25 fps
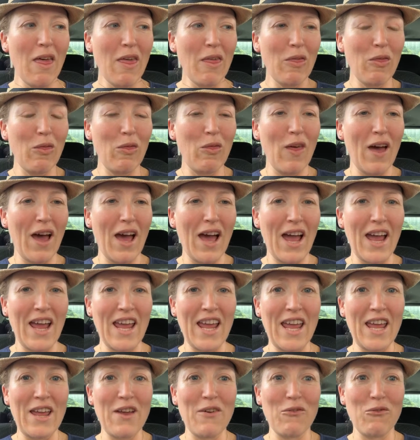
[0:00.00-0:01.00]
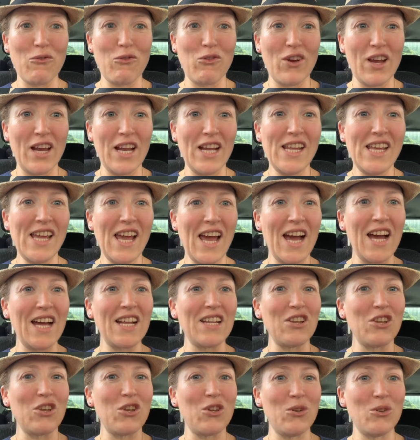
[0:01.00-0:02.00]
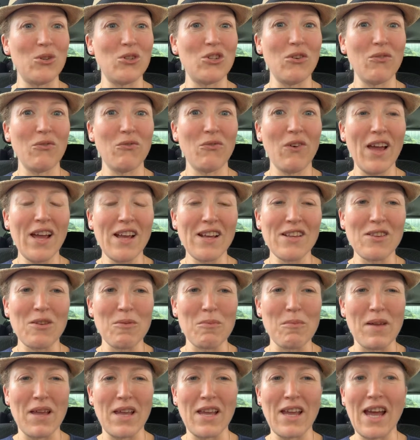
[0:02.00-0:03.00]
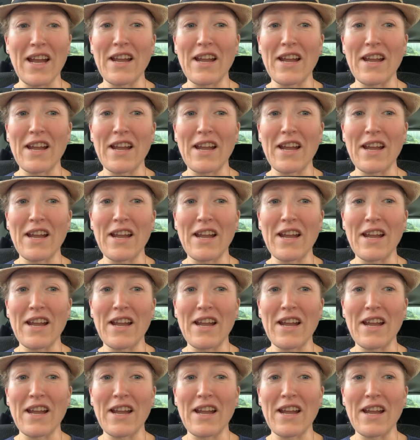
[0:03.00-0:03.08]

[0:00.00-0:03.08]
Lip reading: that it really had a huge effect on me.